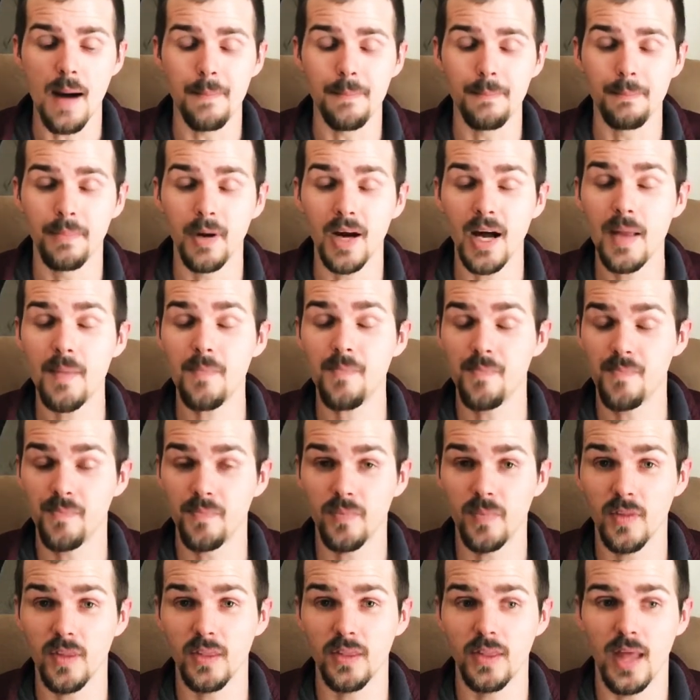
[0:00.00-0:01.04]
but
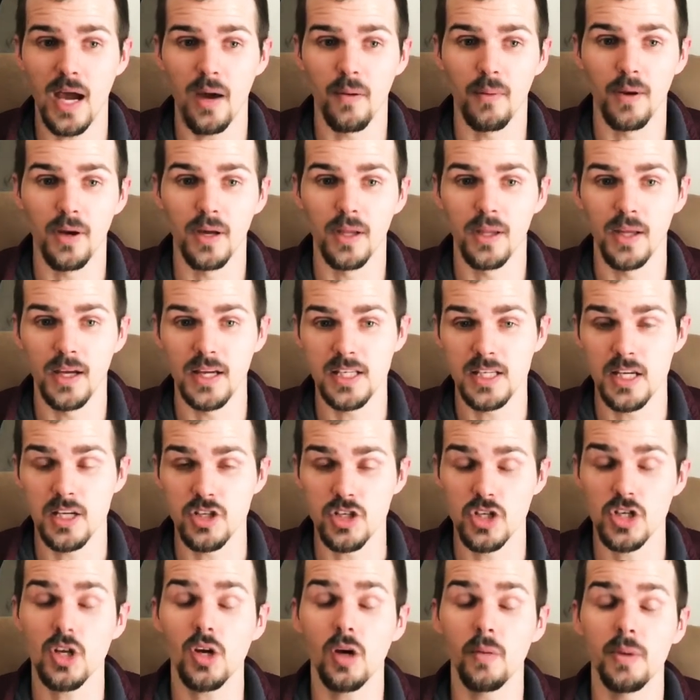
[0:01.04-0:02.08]
that one, like I said,
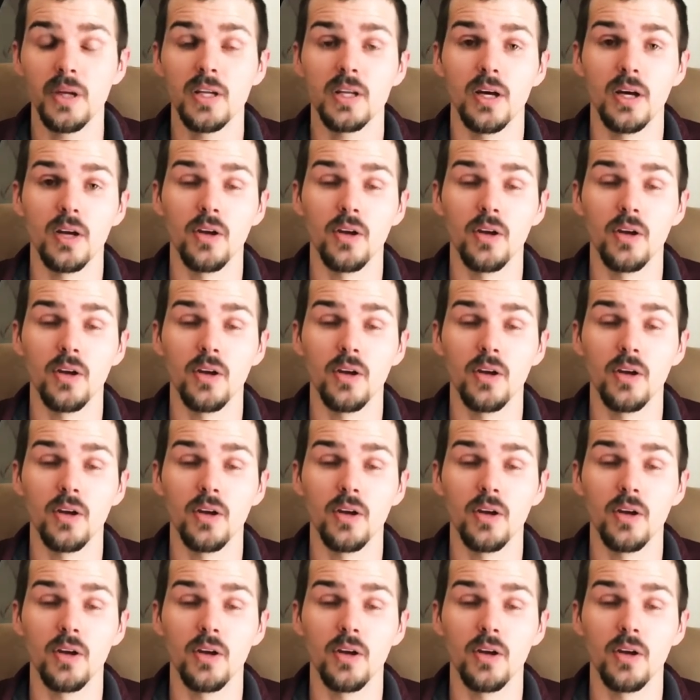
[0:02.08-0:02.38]
should all be done